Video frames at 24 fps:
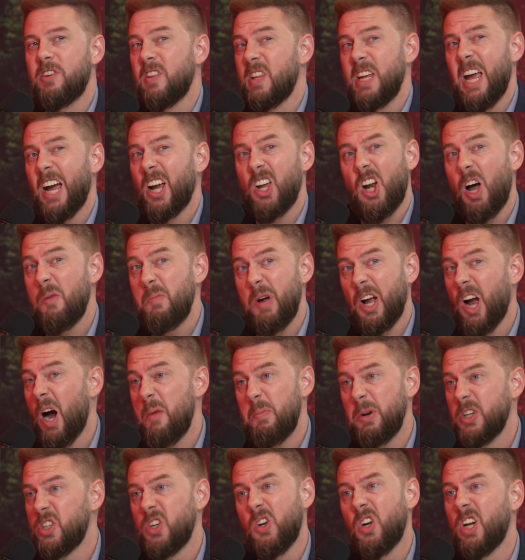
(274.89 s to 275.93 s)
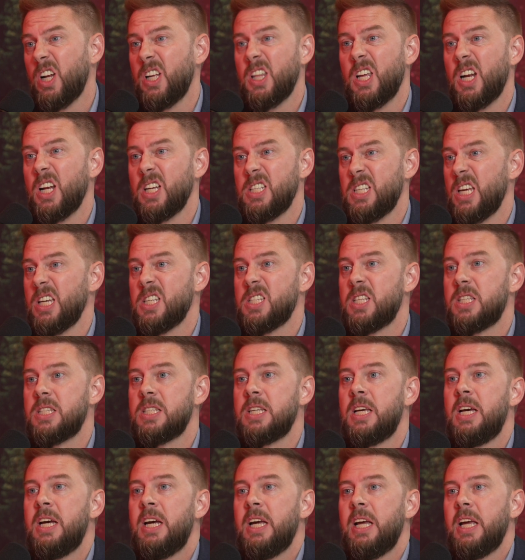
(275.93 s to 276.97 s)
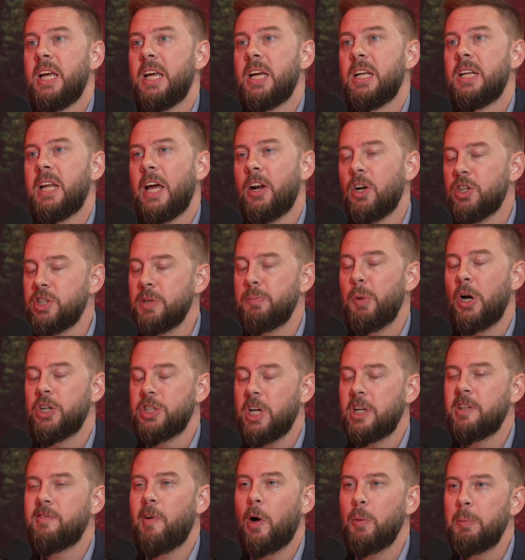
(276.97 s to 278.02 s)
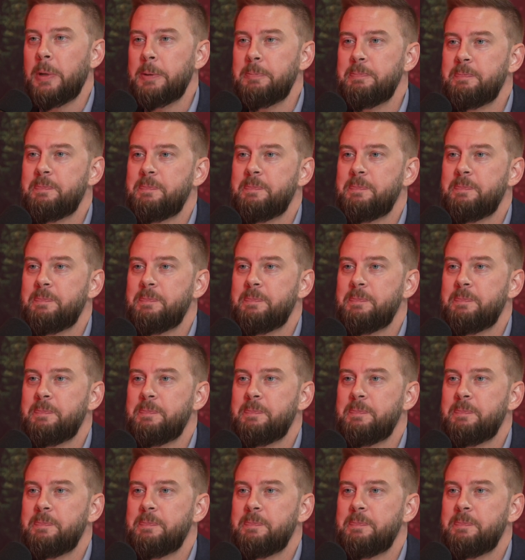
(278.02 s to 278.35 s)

the economic opportunity that exists in energy project development.